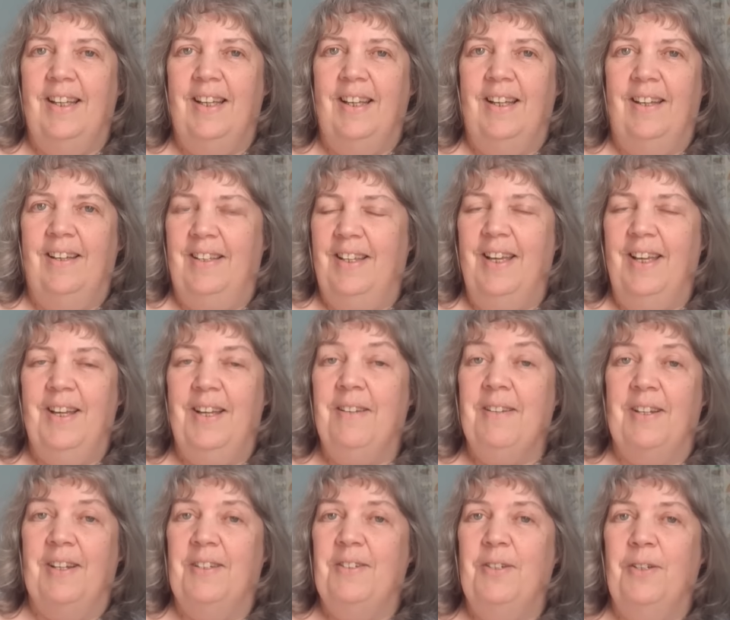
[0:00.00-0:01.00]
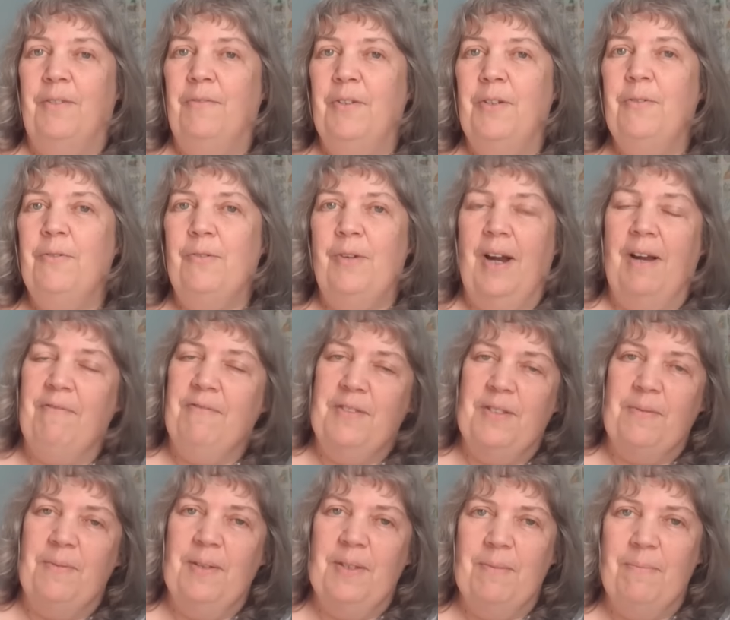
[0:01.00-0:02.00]
I took a few
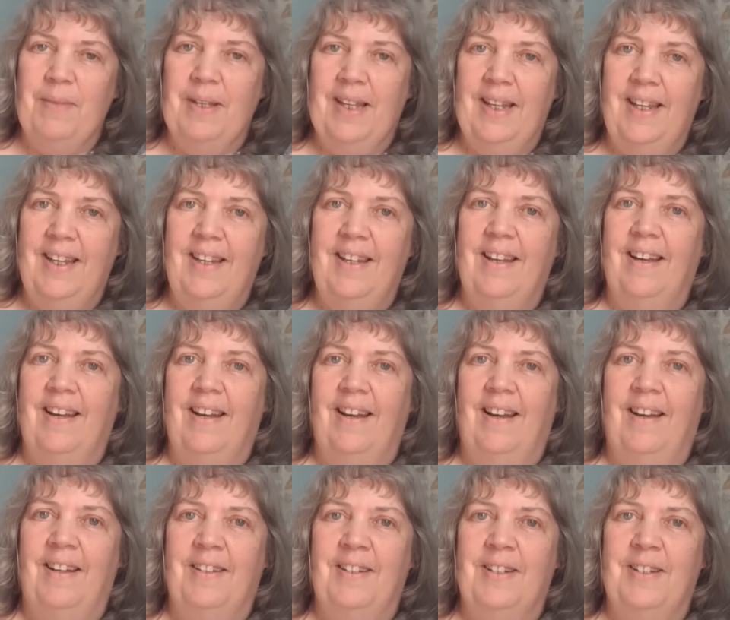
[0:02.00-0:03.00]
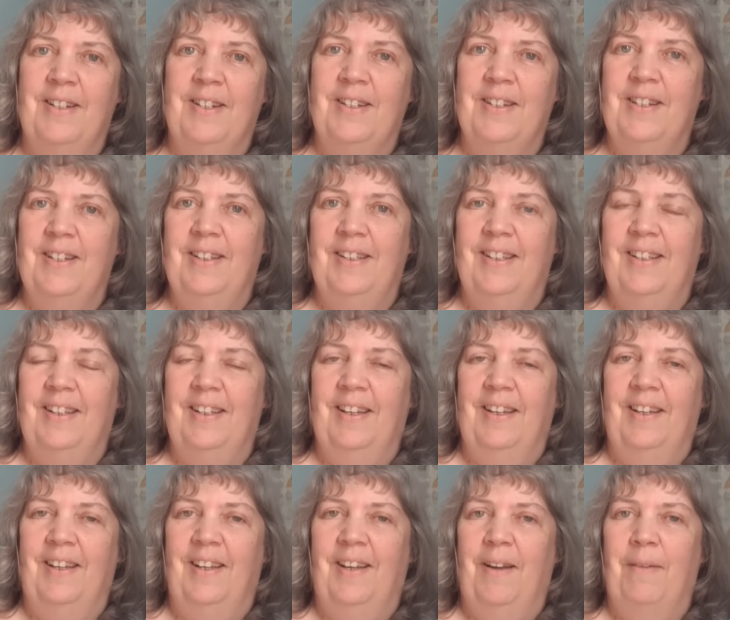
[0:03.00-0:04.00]
crafts with me and
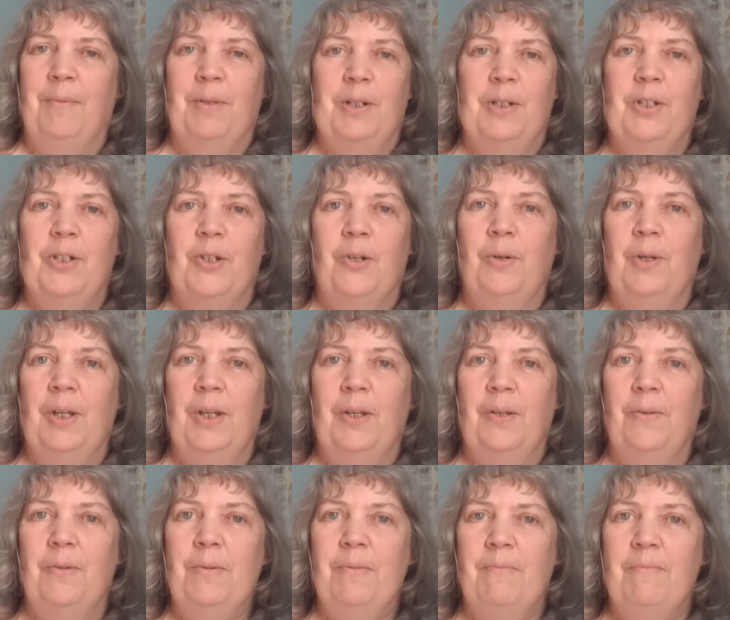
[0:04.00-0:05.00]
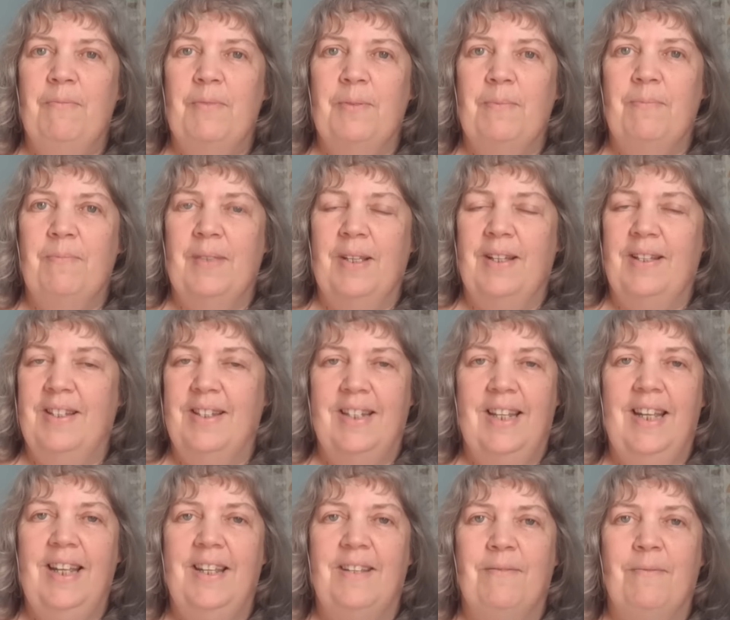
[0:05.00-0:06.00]
I'm going to show you
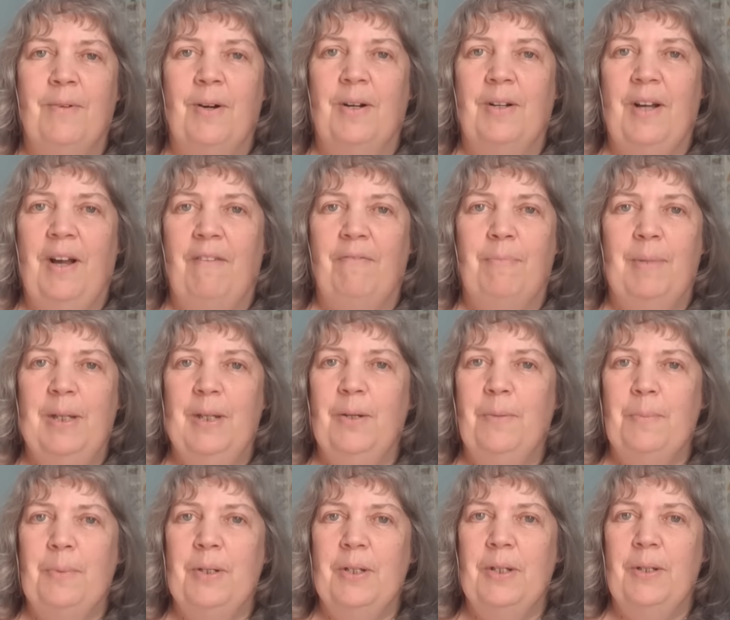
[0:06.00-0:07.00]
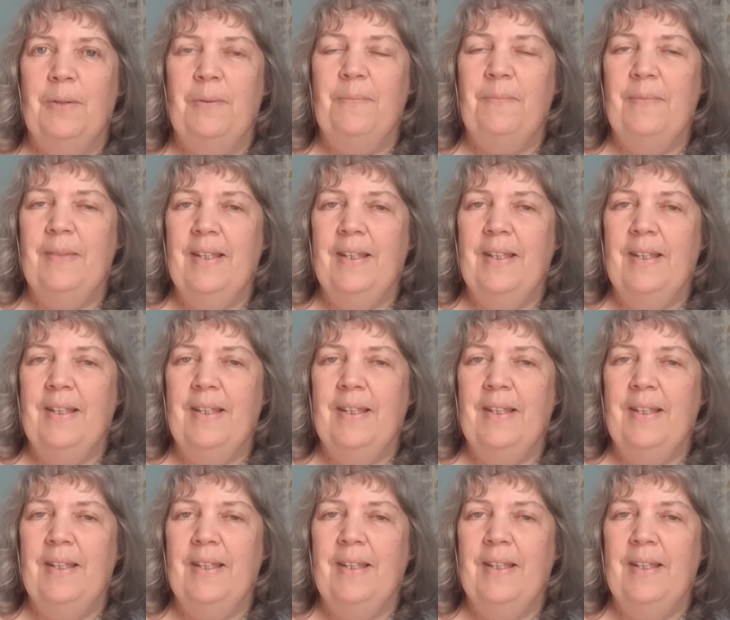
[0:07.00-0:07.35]
today what I've been up to.